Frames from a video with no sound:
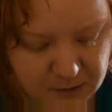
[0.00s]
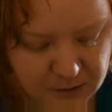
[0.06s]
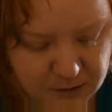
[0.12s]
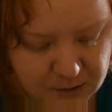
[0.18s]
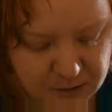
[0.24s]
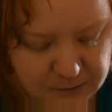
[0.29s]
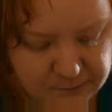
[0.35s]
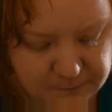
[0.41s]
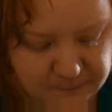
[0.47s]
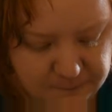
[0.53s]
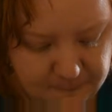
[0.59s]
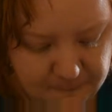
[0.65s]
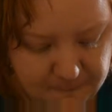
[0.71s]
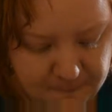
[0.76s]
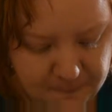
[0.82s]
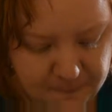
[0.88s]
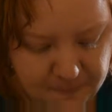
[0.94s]

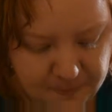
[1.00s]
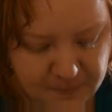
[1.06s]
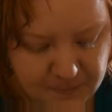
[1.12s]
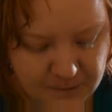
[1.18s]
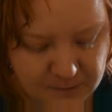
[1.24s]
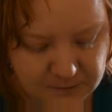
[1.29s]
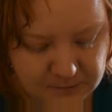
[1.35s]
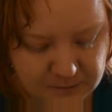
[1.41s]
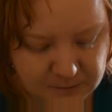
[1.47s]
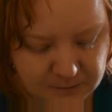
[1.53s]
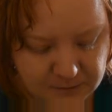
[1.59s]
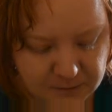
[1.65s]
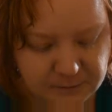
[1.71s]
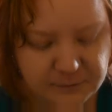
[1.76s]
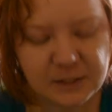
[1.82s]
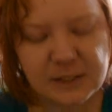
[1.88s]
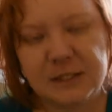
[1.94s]

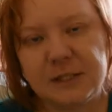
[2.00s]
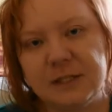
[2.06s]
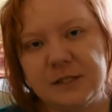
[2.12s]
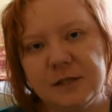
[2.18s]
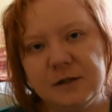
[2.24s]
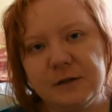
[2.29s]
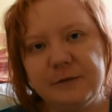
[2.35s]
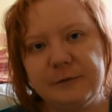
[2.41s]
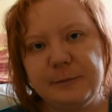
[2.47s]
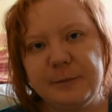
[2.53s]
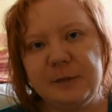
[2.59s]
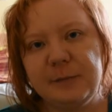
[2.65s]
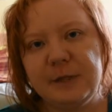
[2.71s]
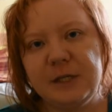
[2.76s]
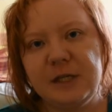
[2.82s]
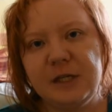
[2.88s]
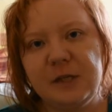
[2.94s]
the validity of
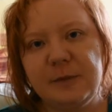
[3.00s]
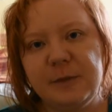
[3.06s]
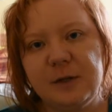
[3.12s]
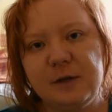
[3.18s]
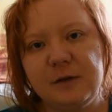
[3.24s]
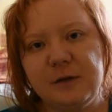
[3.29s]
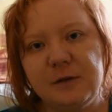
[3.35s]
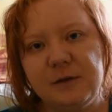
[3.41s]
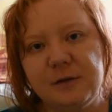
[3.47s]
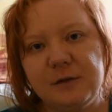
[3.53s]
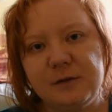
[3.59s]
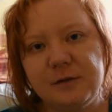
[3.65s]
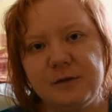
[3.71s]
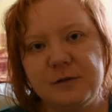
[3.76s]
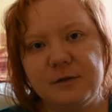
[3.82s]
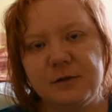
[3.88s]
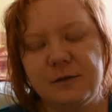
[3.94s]
BPD
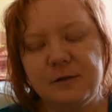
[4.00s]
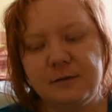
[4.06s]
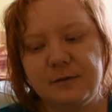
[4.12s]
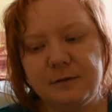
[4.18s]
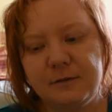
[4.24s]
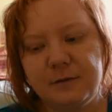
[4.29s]
because of